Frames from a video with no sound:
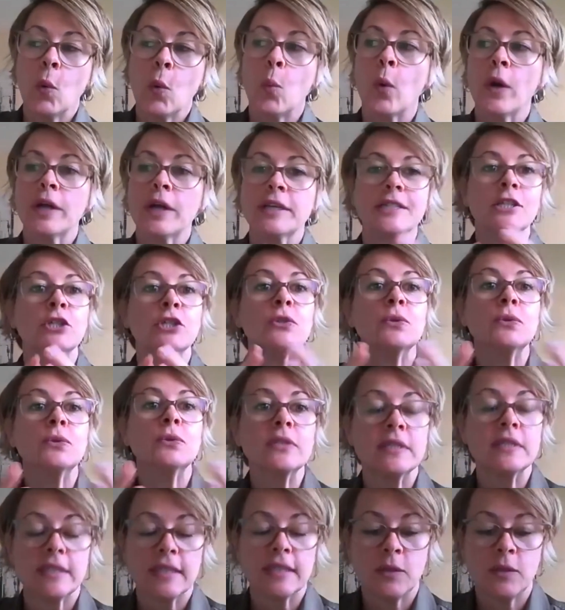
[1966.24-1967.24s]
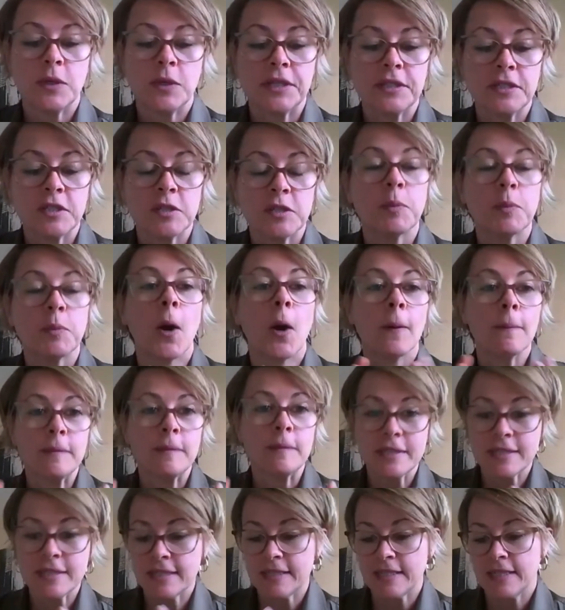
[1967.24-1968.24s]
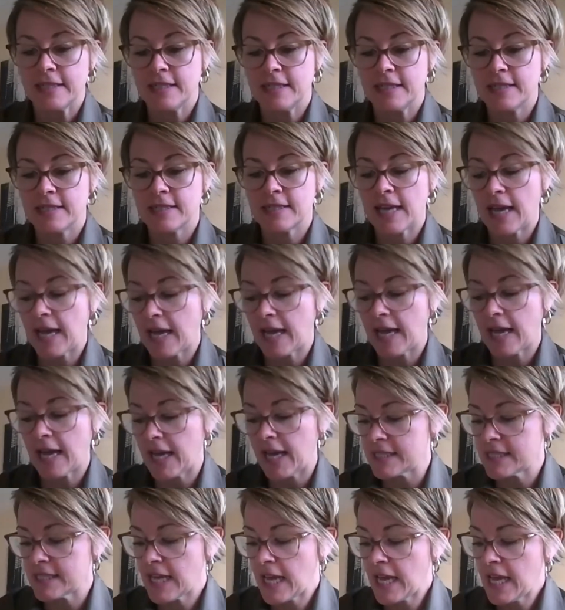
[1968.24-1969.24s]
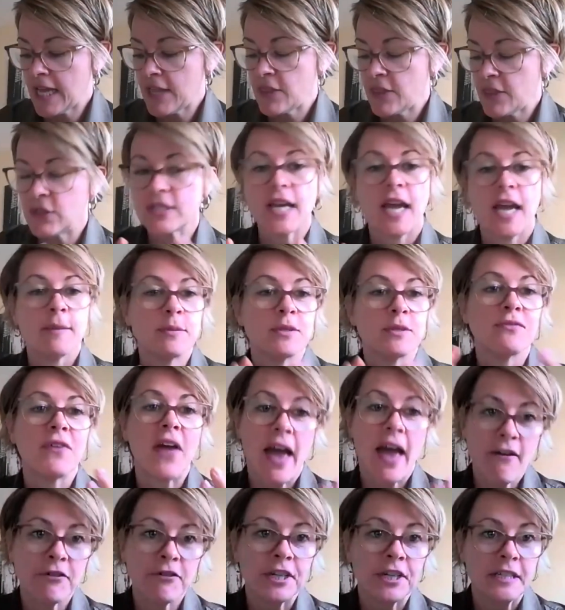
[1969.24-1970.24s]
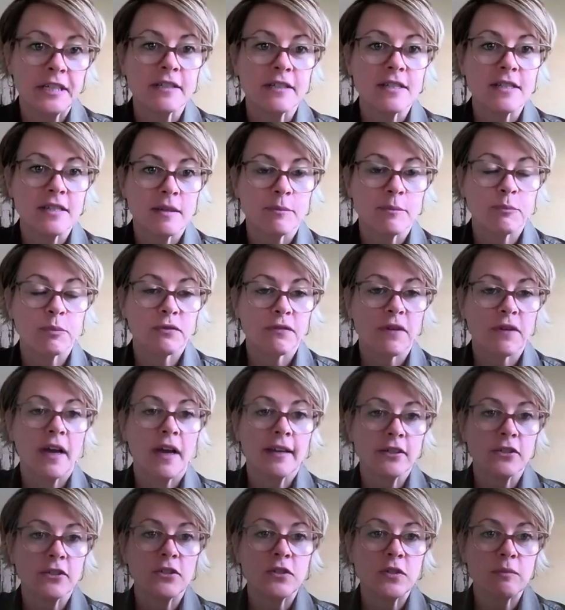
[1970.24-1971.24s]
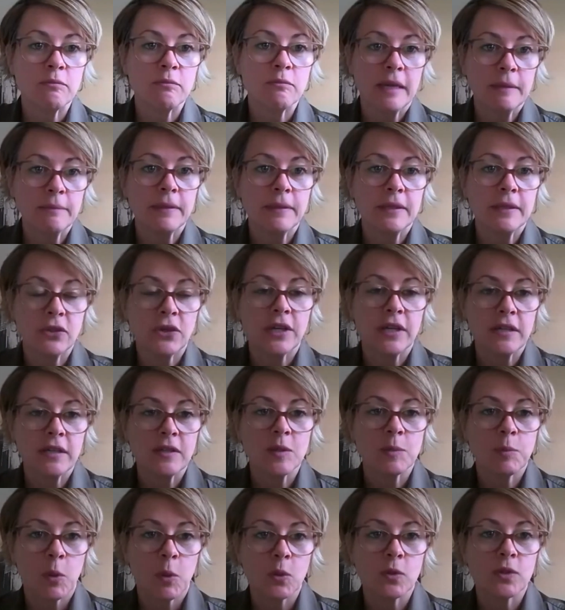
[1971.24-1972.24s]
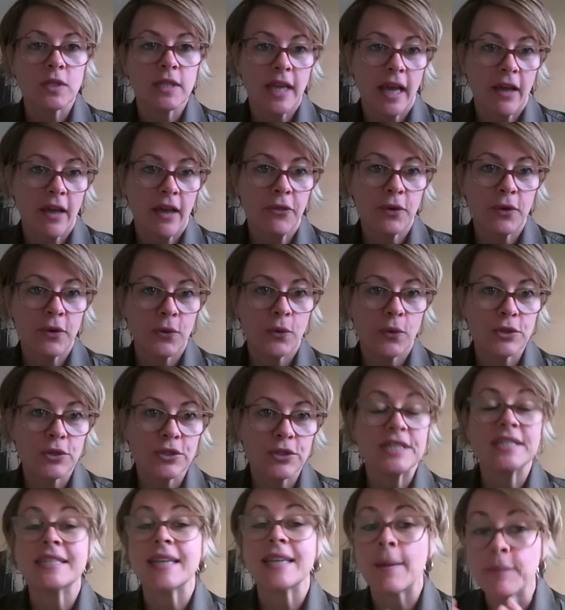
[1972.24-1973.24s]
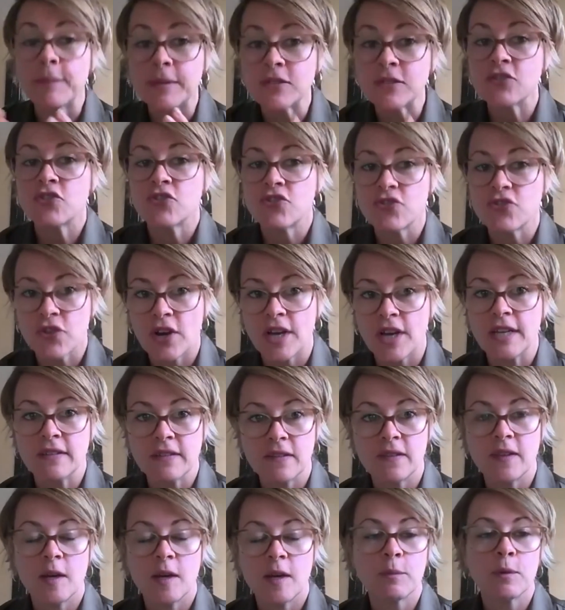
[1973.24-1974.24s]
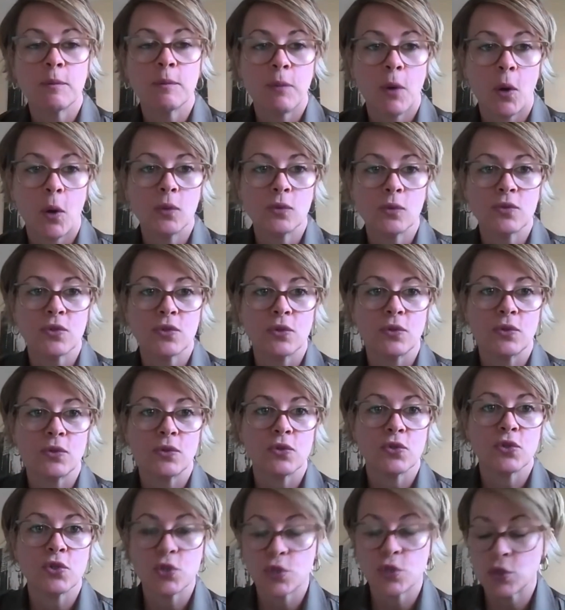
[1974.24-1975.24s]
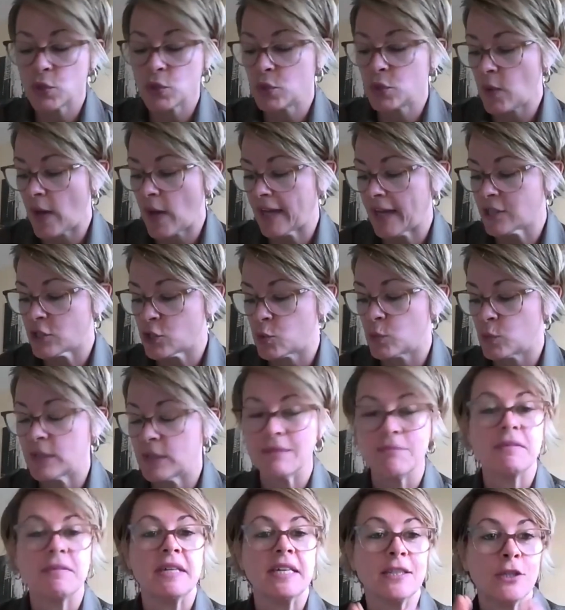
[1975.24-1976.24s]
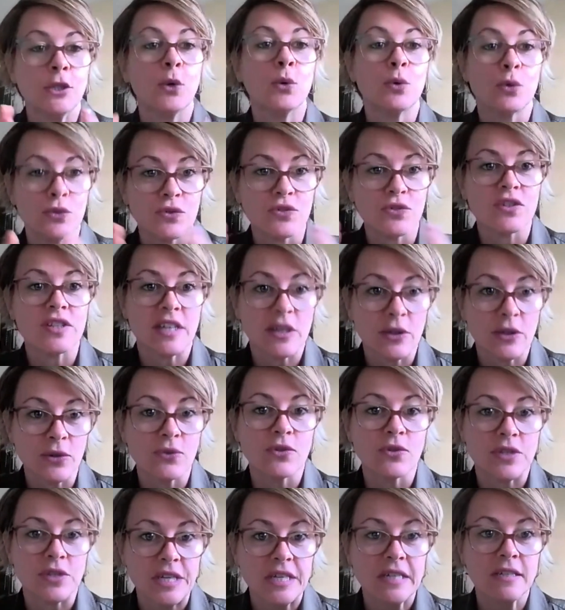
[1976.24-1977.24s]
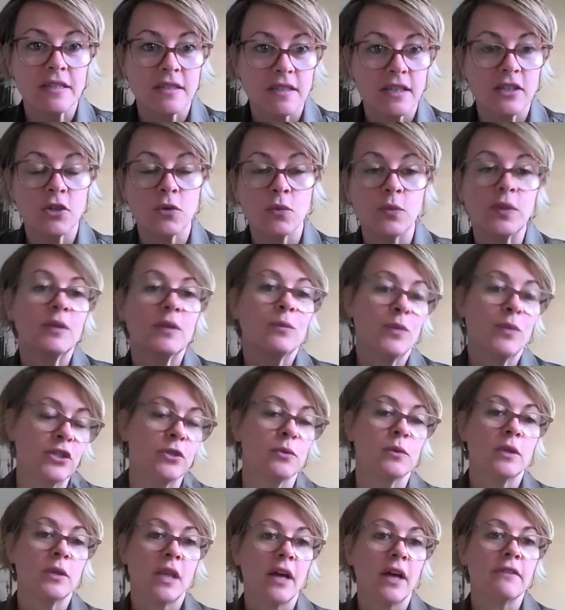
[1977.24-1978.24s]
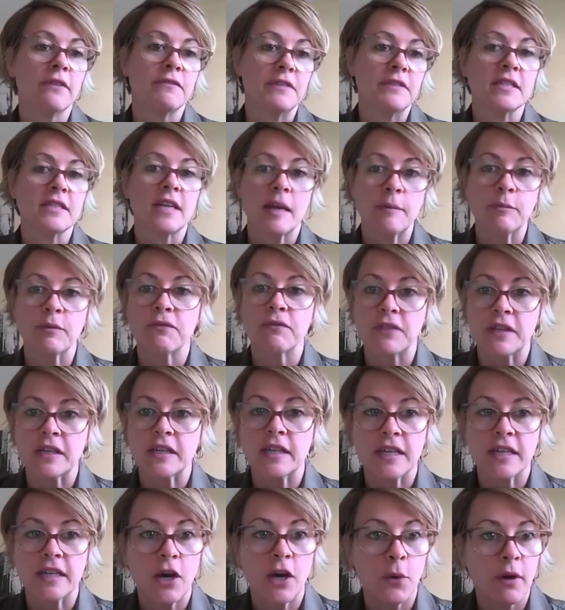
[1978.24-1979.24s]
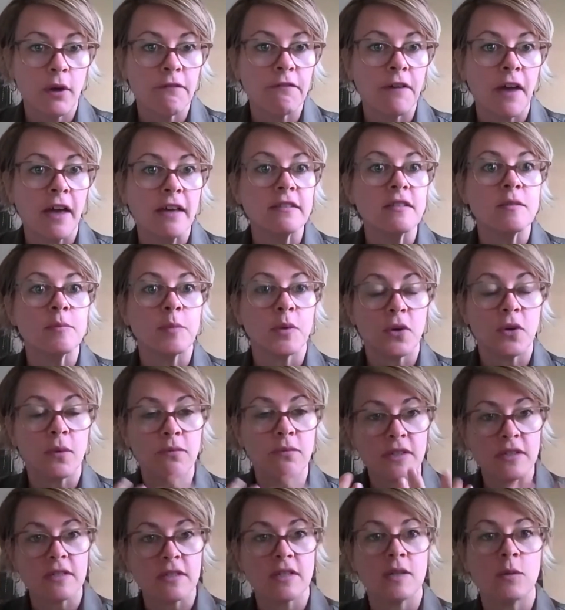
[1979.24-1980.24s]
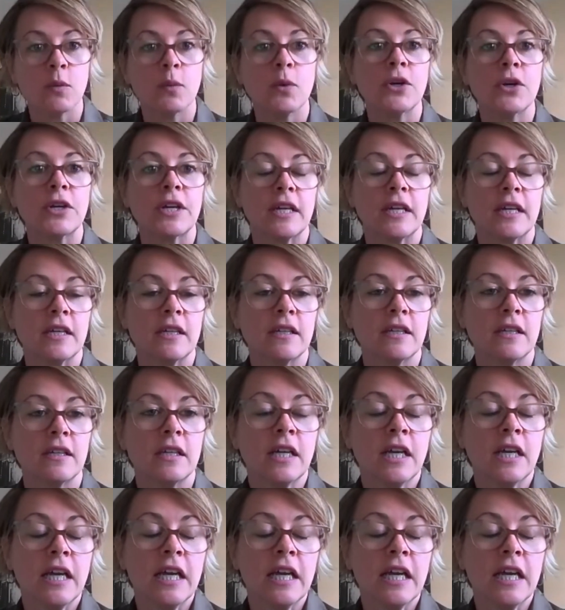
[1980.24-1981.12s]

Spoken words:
what you see, what the department sees as the types of evidence that providers might be looking to pull together in order to demonstrate that their proposals do actually meet local skills needs. I know we do a lot of this type of thinking at OfS, but obviously we're working